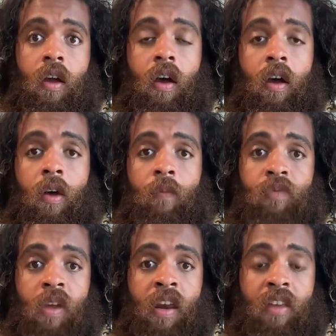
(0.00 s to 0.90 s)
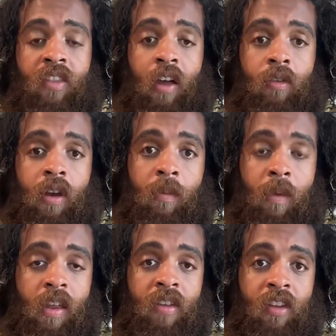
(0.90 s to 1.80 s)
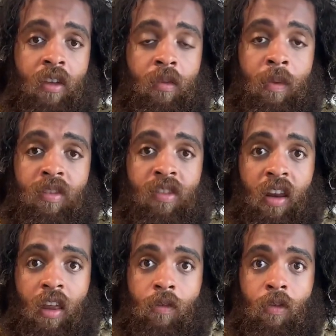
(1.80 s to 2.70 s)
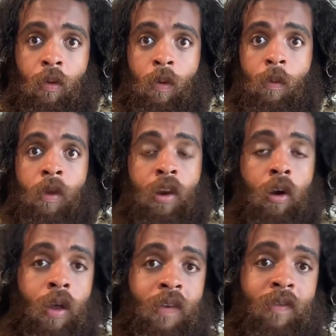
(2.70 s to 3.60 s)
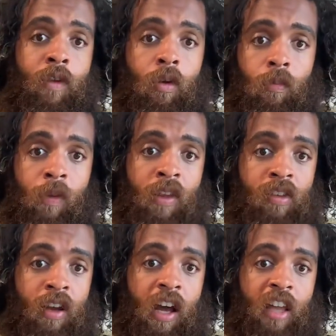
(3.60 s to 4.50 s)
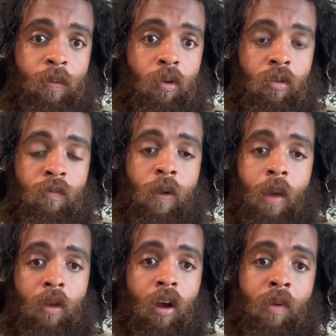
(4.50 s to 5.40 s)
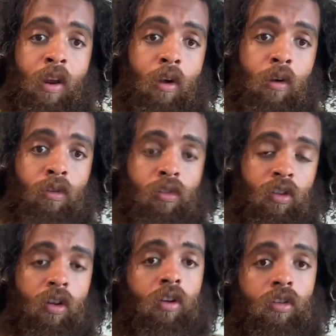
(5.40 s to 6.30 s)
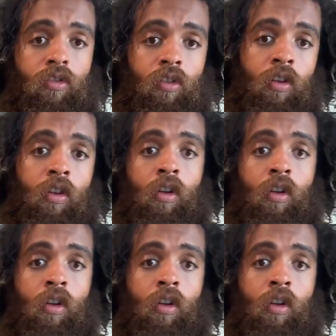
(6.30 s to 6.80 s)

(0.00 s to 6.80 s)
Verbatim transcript: Um, and they sounded ama- they sound amazing. Like you, you know, even if you don't listen to gospel, you've probably already heard their songs